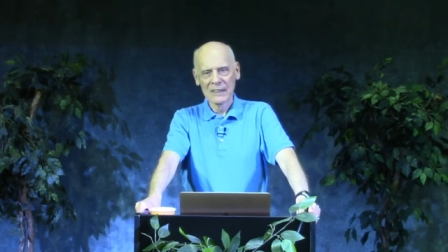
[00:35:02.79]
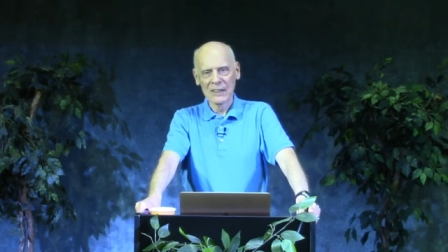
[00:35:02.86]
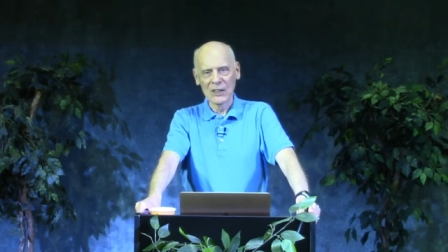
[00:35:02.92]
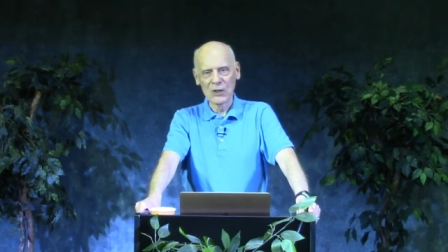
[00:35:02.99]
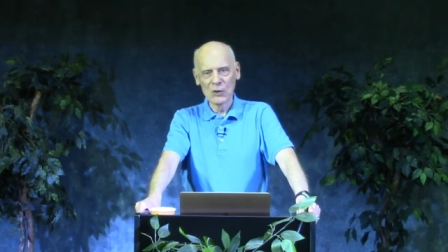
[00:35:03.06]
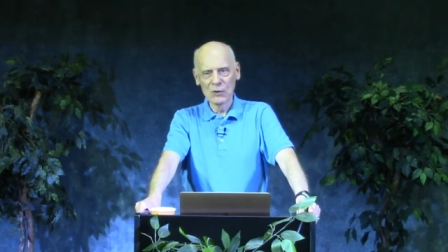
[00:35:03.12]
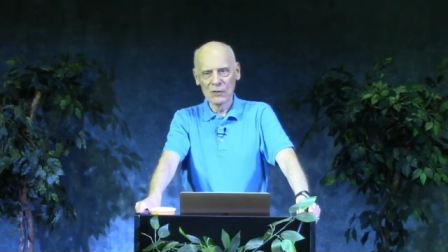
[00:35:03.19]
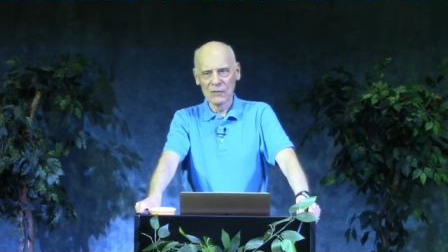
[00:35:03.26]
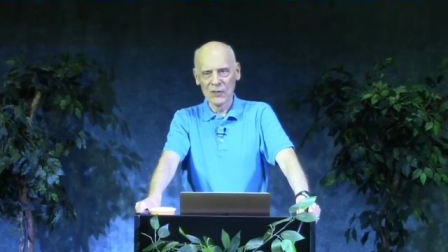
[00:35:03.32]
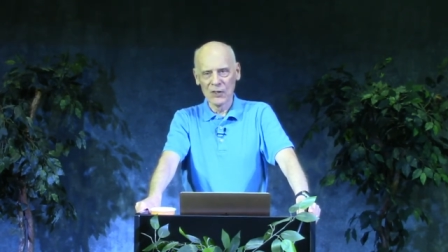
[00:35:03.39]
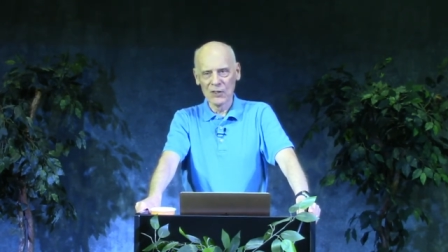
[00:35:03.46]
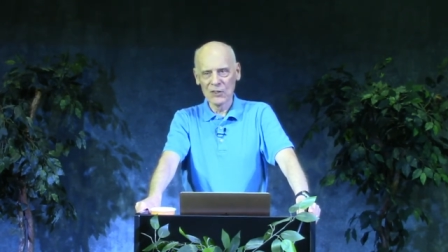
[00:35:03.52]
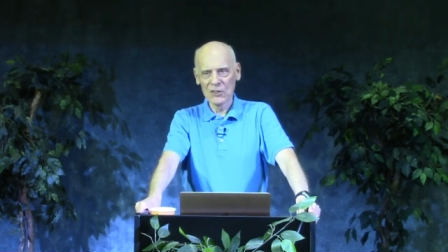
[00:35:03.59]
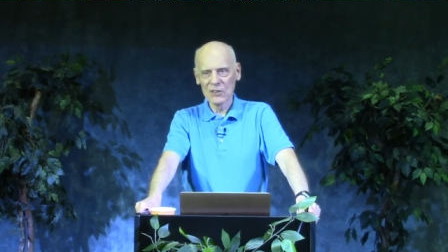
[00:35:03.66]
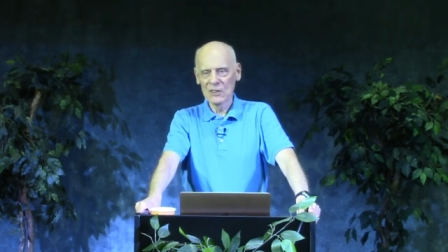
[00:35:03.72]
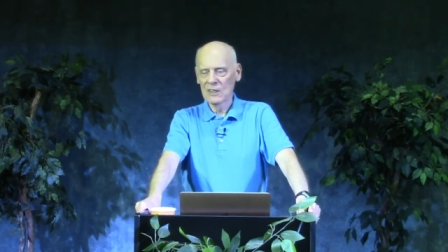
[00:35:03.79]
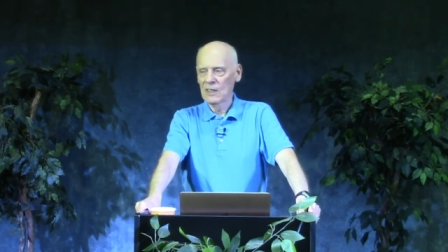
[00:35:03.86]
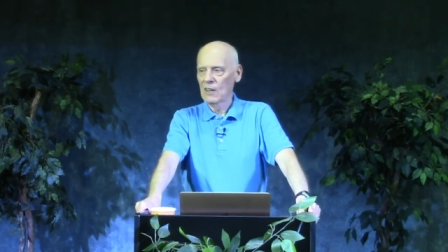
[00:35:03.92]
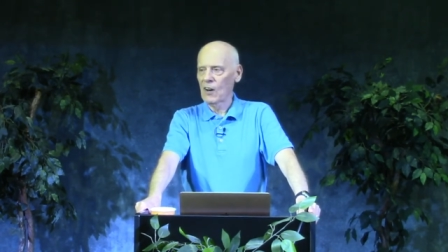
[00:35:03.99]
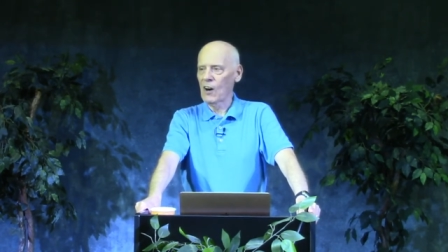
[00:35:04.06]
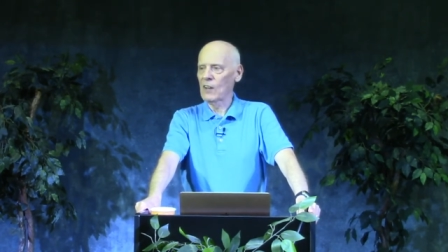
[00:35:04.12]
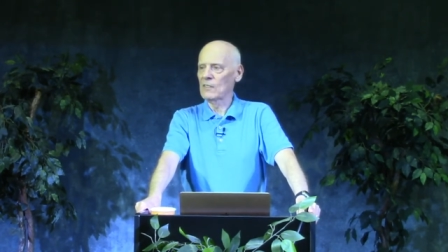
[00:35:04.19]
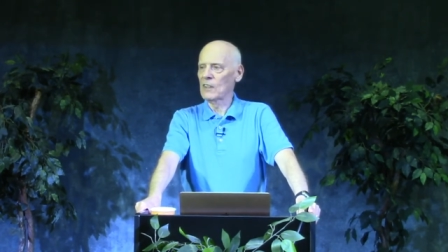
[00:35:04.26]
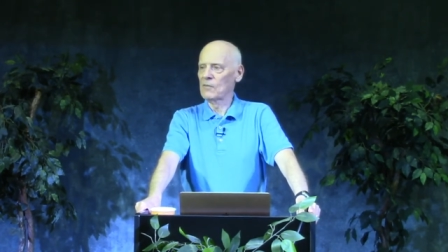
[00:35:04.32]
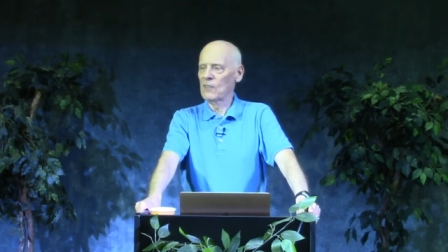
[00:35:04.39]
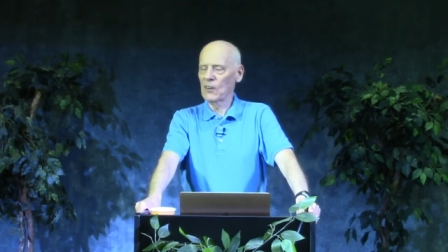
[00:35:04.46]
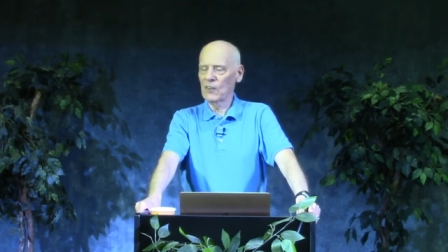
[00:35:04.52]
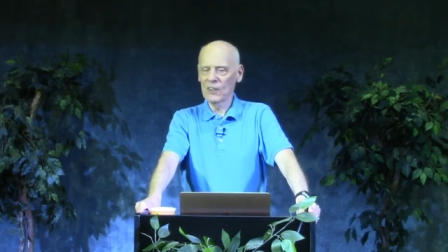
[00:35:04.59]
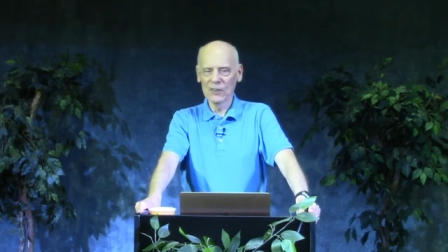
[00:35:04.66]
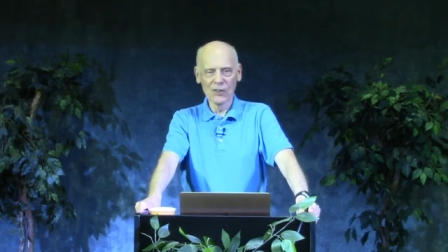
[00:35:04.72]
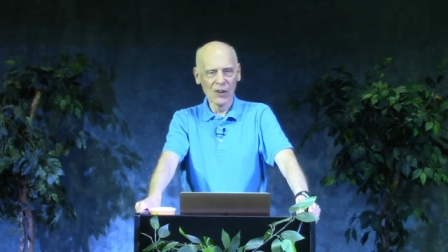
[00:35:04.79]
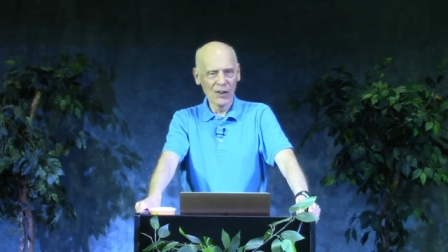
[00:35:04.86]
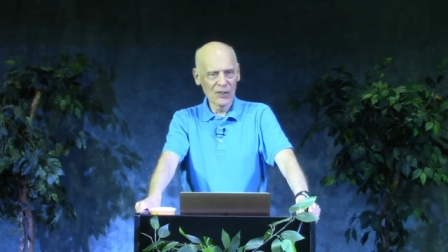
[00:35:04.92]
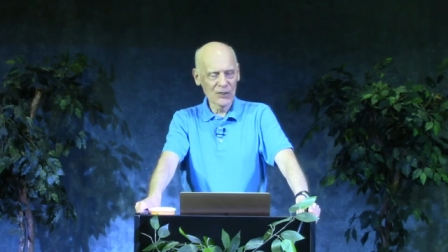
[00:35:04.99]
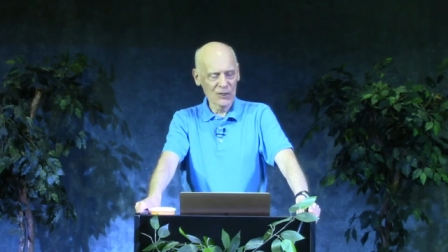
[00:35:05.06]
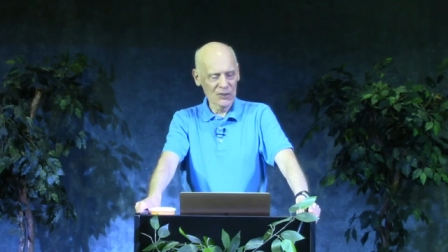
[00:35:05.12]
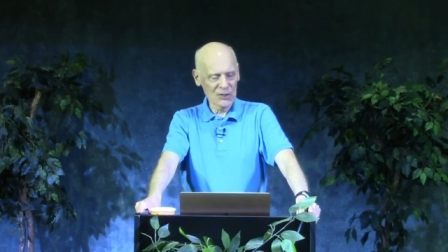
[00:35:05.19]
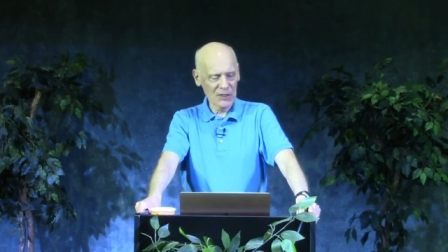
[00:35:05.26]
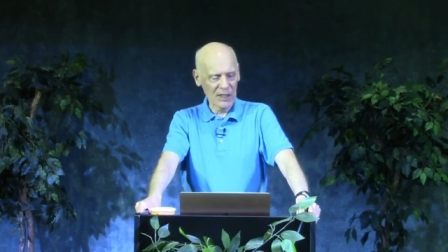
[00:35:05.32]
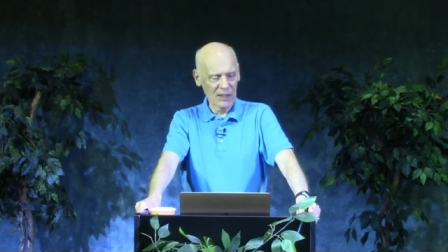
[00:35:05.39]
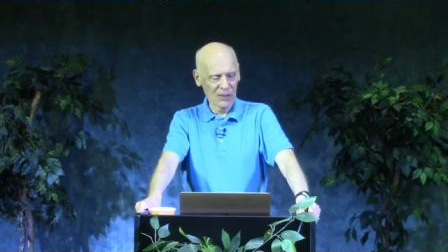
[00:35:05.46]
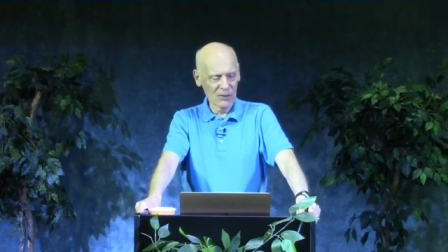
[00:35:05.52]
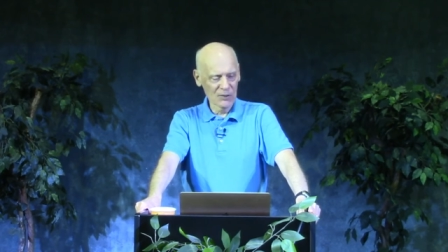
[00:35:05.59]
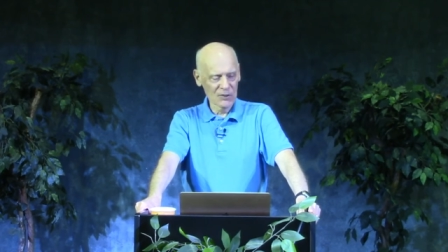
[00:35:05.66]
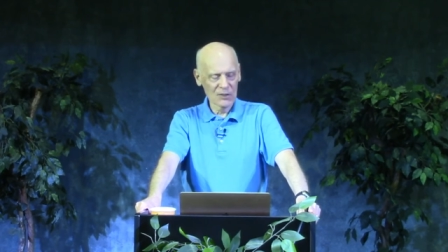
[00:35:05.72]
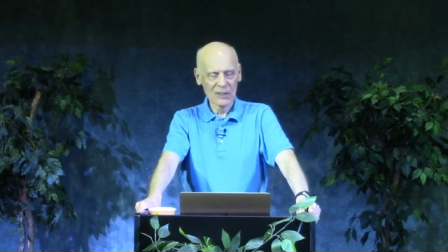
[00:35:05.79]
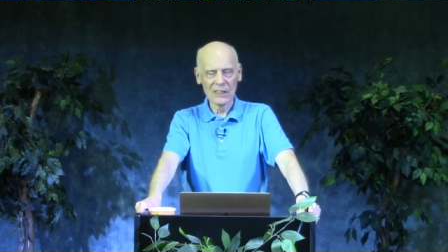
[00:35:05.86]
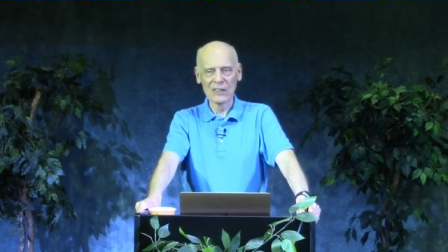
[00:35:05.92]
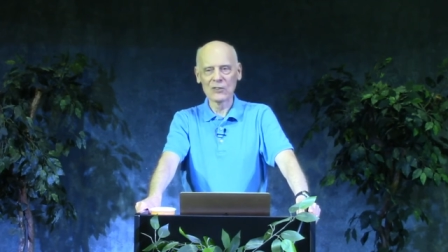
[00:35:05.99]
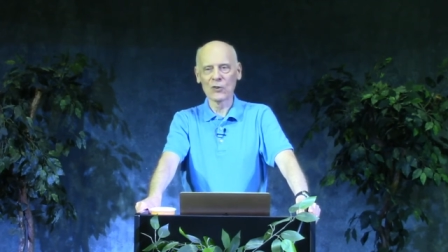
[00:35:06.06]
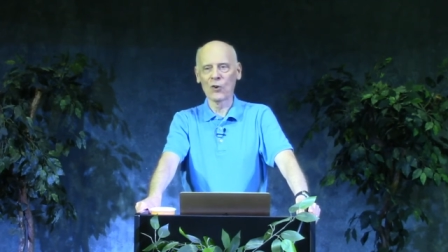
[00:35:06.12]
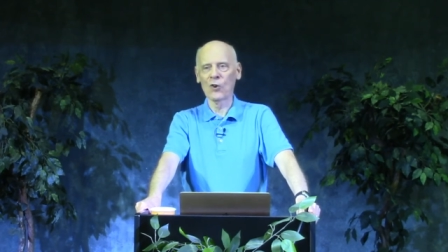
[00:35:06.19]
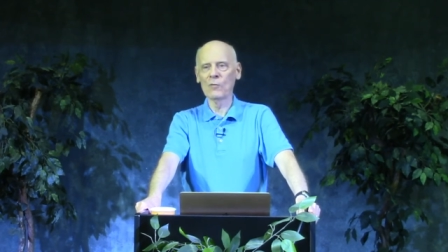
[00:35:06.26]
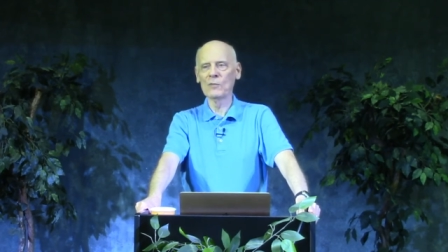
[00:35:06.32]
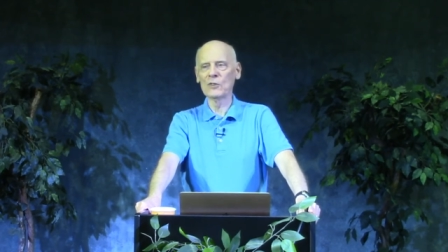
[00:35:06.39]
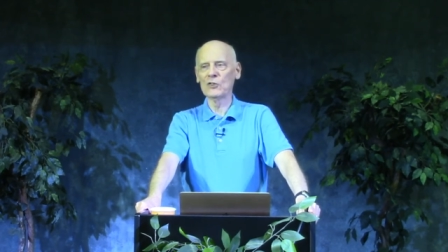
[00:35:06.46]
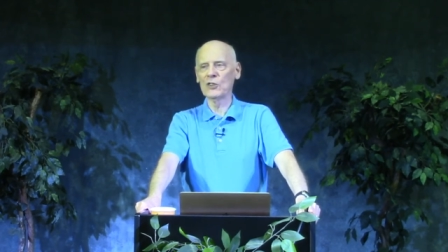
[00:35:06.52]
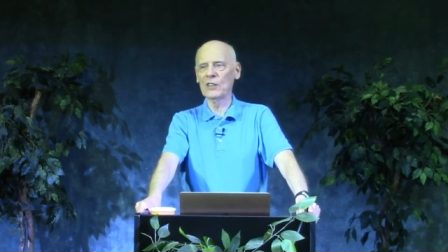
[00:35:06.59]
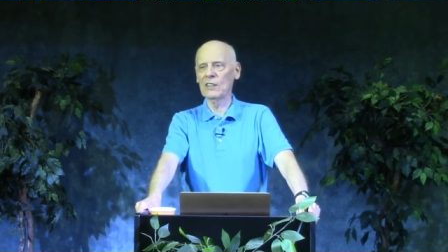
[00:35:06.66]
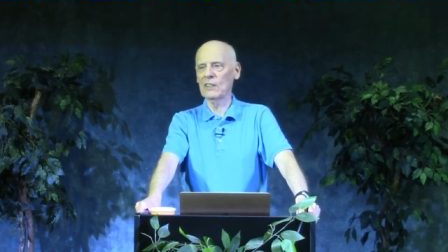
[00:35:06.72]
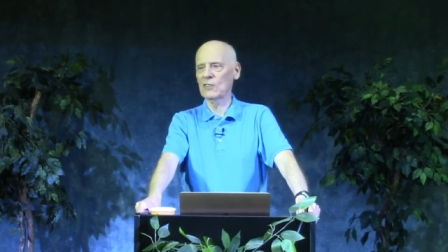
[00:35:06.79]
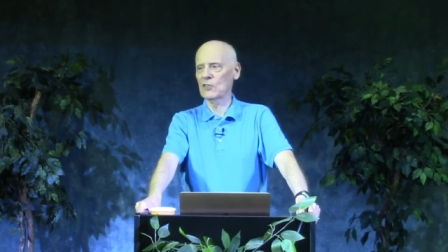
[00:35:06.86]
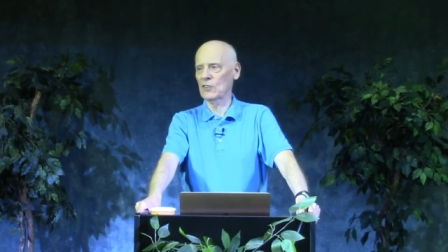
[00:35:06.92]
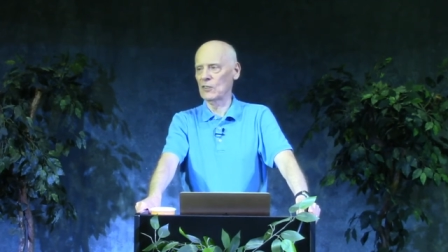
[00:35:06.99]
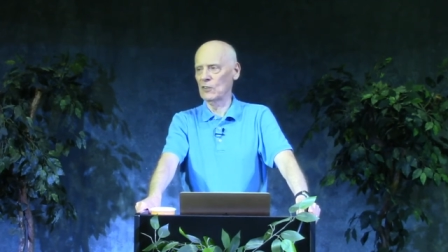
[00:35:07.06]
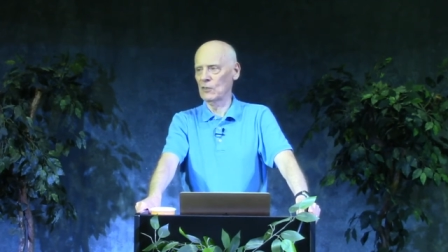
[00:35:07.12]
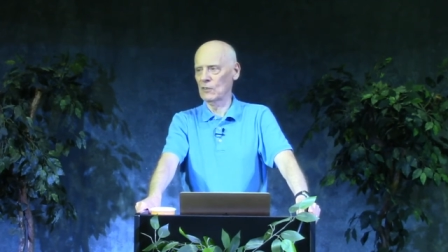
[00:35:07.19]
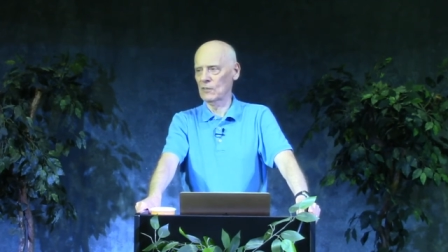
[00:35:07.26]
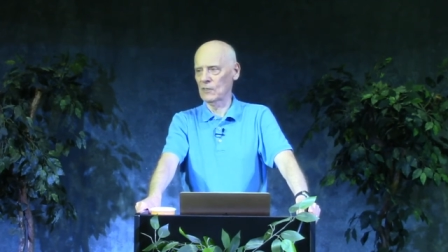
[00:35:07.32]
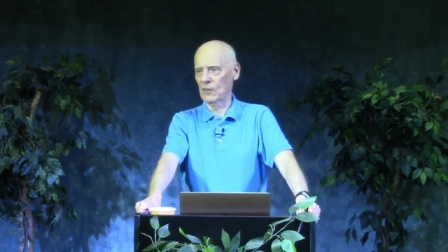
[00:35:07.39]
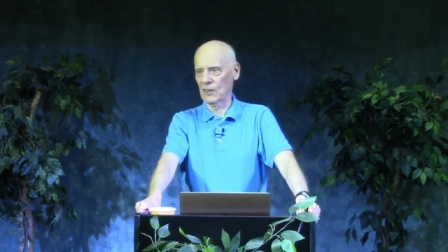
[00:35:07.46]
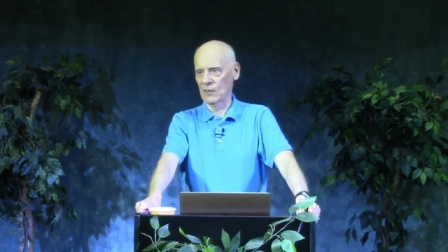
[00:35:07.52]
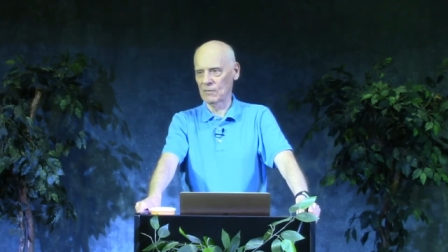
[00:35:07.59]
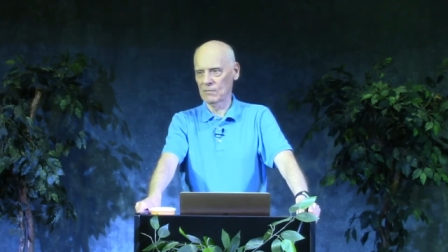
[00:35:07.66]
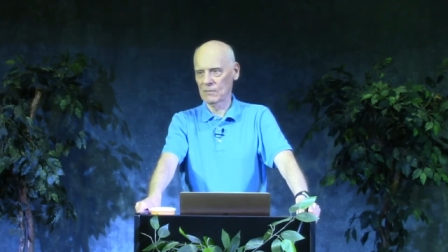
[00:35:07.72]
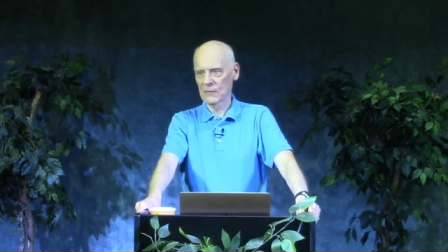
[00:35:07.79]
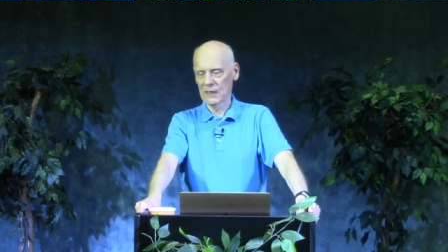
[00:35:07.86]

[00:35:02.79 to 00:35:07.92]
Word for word: the universe on the very largest scales is homogeneous and uniform.